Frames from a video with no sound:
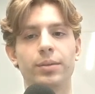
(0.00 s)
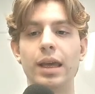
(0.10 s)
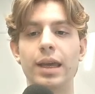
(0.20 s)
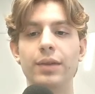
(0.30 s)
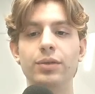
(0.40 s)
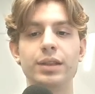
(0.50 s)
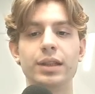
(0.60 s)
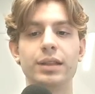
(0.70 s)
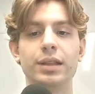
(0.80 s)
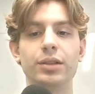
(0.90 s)
If you
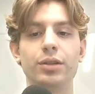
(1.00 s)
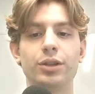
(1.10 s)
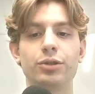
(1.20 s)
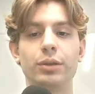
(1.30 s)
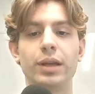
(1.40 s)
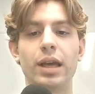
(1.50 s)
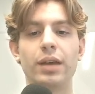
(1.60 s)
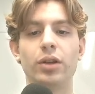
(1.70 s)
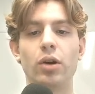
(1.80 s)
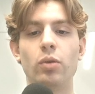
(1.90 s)
selected the answering
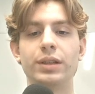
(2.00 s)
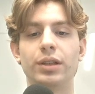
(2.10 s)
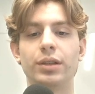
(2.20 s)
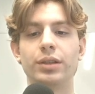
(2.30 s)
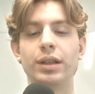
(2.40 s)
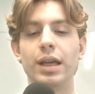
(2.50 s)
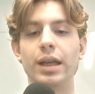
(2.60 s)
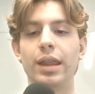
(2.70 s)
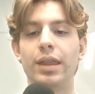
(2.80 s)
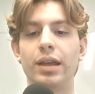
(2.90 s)
behavior always on,
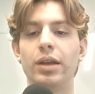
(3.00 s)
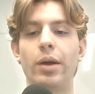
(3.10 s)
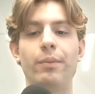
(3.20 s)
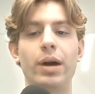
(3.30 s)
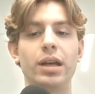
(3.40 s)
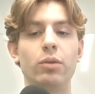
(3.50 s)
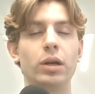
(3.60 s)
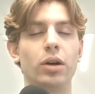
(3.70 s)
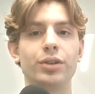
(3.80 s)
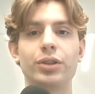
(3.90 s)
then Maya
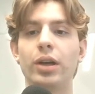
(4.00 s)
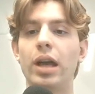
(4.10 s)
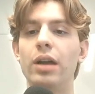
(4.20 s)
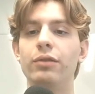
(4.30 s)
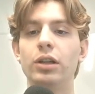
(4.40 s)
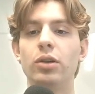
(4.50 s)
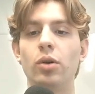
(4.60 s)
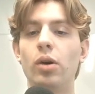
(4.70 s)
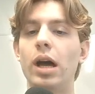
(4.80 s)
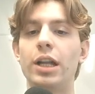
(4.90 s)
will answer every
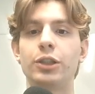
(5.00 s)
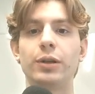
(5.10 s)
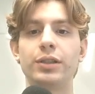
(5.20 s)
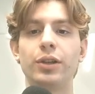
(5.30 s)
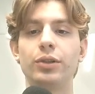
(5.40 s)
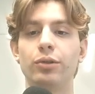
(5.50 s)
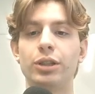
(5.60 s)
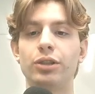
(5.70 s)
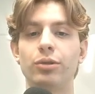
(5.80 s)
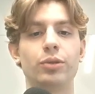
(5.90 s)
call and transfer to your
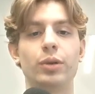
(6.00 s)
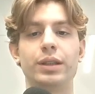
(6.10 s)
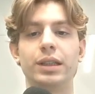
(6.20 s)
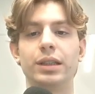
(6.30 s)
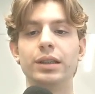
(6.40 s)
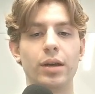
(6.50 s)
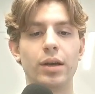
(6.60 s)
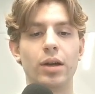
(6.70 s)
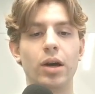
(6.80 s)
restaurant when needed. On the